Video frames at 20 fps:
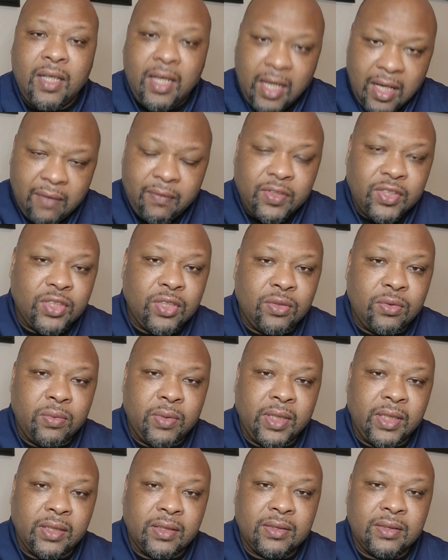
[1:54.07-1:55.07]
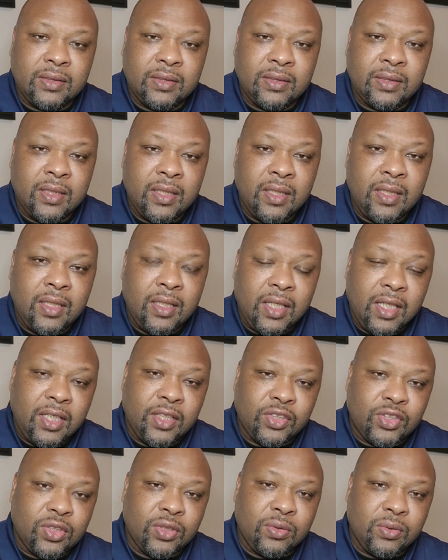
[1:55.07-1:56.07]
every 2 weeks
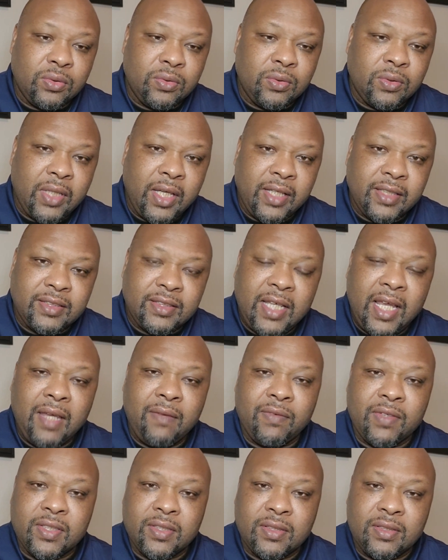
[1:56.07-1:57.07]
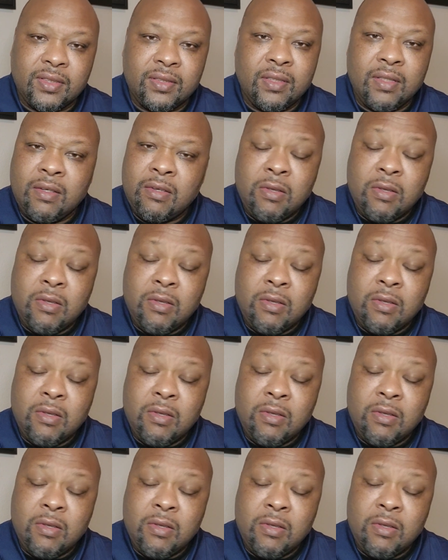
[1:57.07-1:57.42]
into a savings.